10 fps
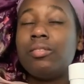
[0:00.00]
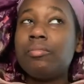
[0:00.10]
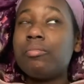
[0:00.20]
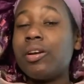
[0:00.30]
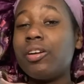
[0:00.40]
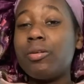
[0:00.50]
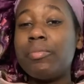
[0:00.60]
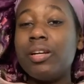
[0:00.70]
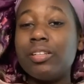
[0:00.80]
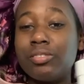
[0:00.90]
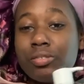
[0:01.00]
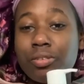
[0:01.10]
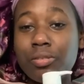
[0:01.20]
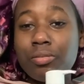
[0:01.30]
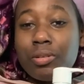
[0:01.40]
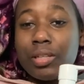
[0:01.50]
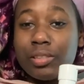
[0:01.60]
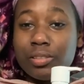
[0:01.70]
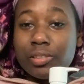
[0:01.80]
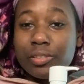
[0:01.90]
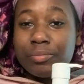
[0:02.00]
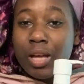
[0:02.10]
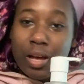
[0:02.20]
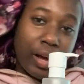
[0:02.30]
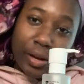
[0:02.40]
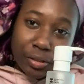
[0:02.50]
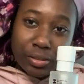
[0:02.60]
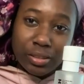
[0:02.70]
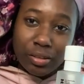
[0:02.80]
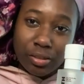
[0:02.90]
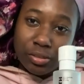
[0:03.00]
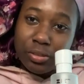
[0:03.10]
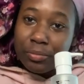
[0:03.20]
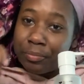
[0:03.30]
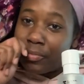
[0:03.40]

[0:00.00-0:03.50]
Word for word: Mario Badescu cleanser. I use it all too.